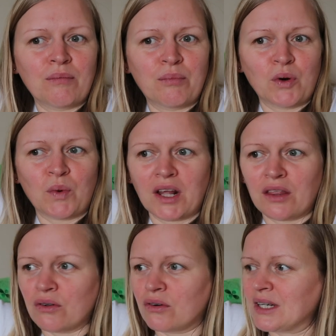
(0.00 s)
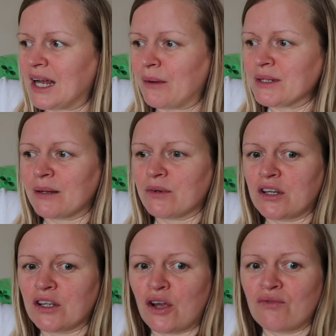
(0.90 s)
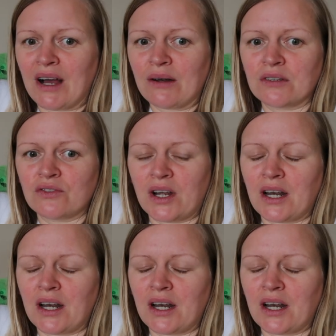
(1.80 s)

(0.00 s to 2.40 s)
But what I thought now is I was going to go around and try,